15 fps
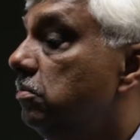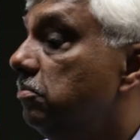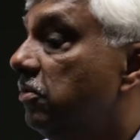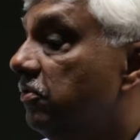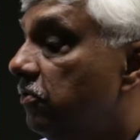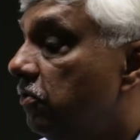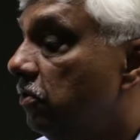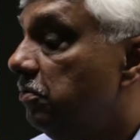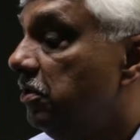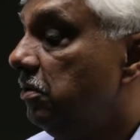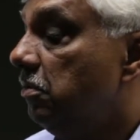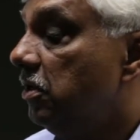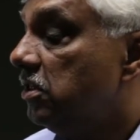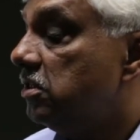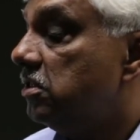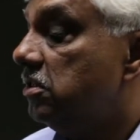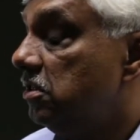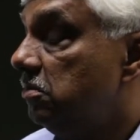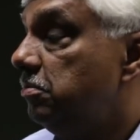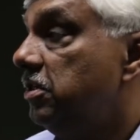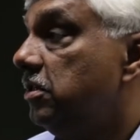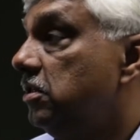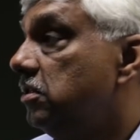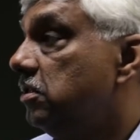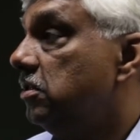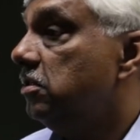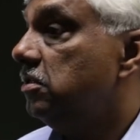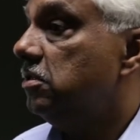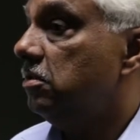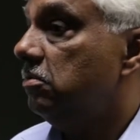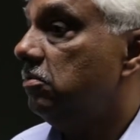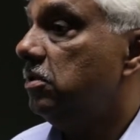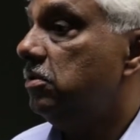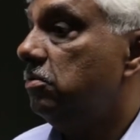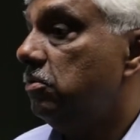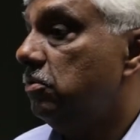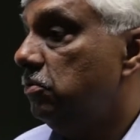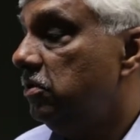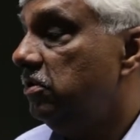performing much deeper research than what you